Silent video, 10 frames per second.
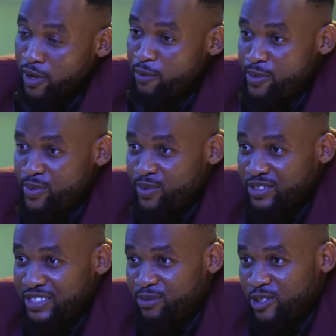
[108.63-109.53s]
I think you
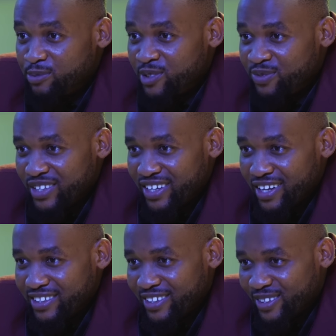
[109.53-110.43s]
was the most beautiful
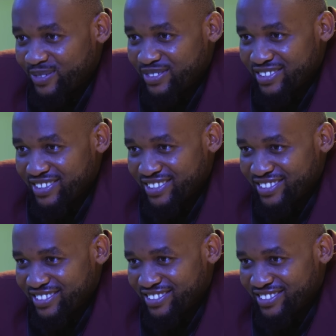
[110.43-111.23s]
girl at the club today.